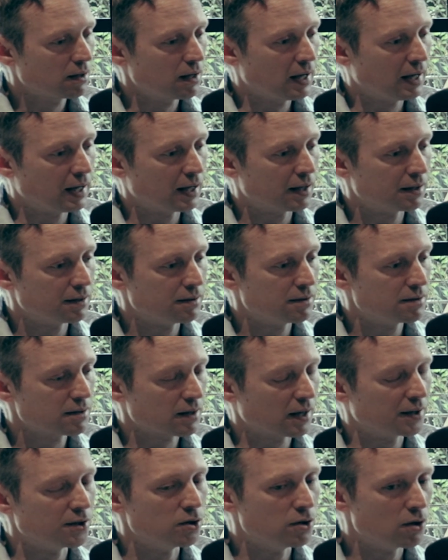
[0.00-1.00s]
And
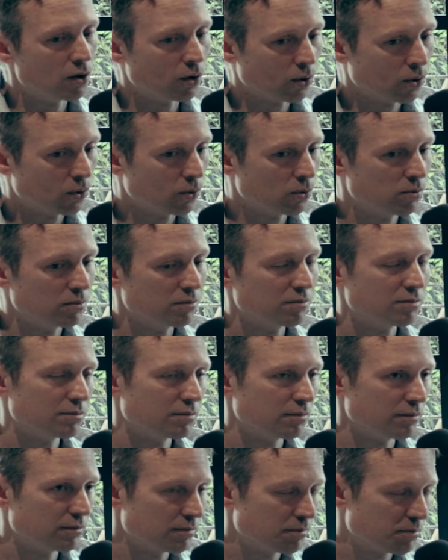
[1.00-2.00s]
I know
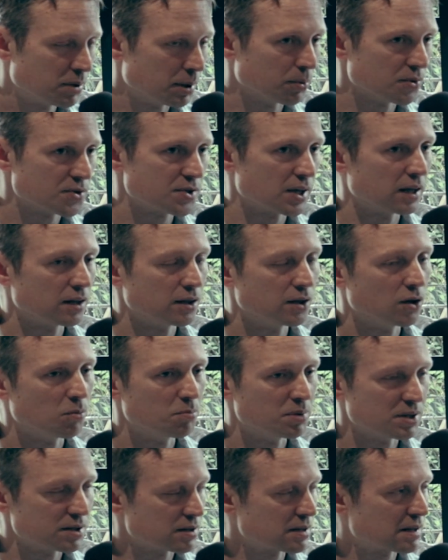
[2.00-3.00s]
people say,
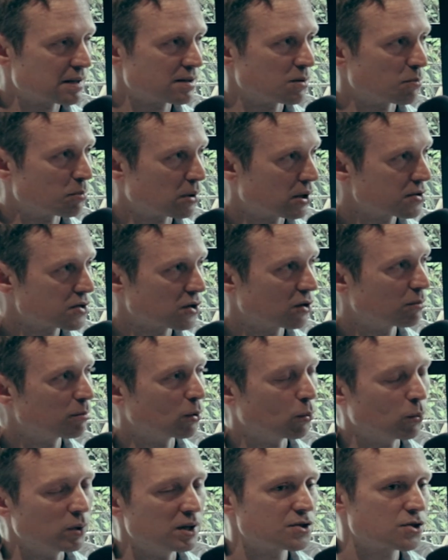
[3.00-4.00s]
business isn't personal,
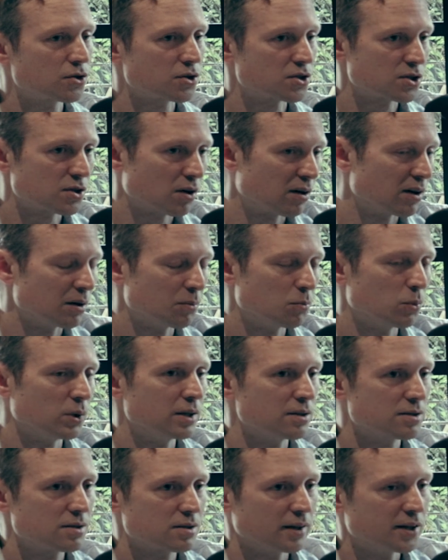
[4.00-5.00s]
but when it's your startup, when
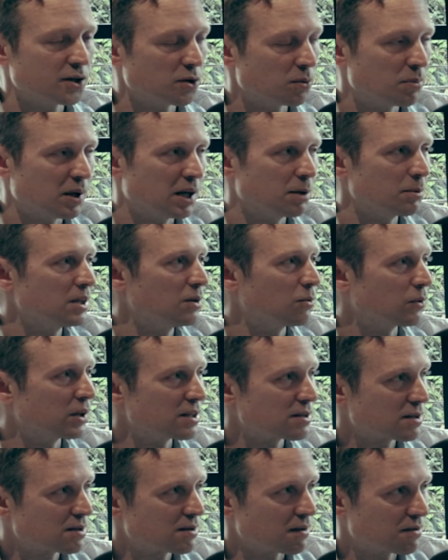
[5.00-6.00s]
it's like your baby, when
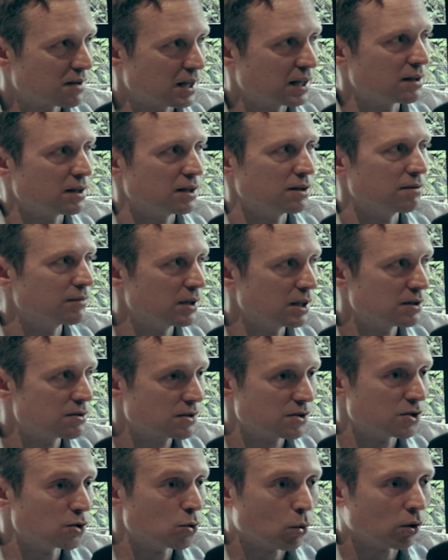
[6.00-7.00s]
it's the thing that
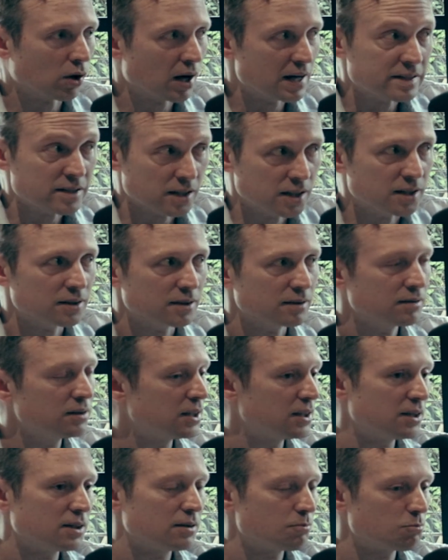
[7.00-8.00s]
it's your idea,
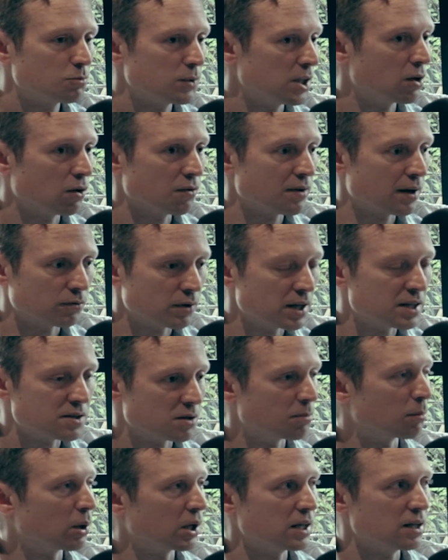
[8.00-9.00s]
that raised
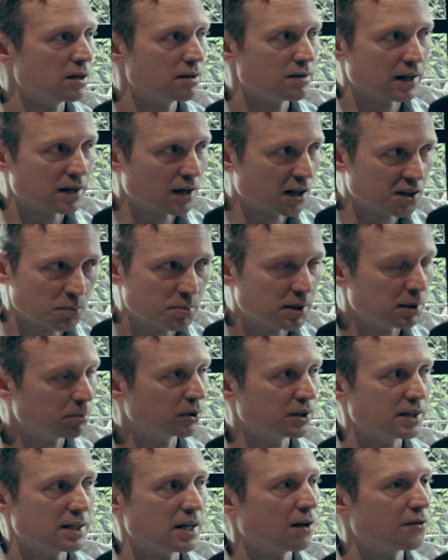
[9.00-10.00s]
the money, that got the
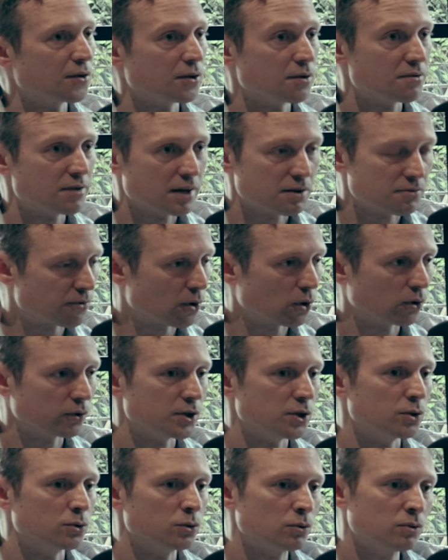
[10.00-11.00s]
people together, they follow
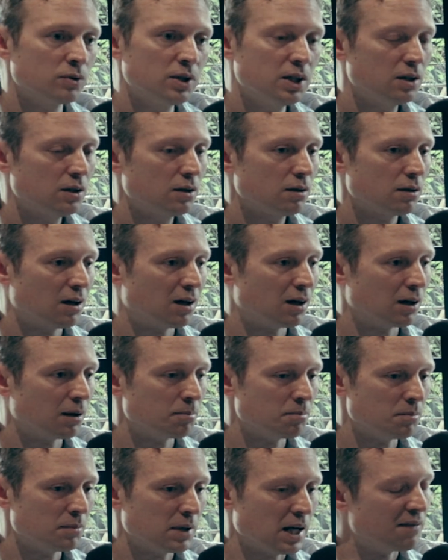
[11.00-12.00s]
you,
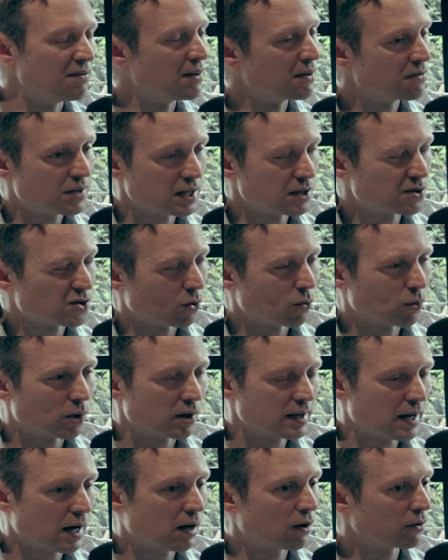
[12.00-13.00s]
and then things don't
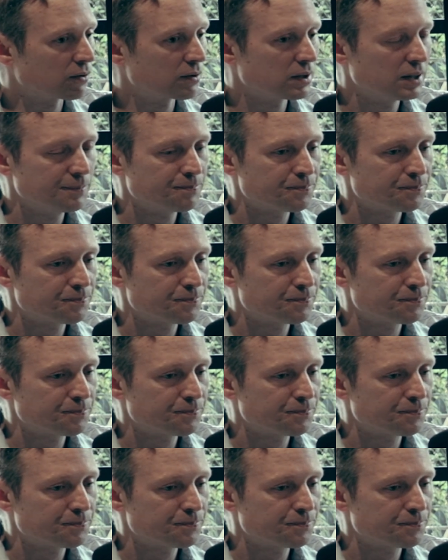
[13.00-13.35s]
work out,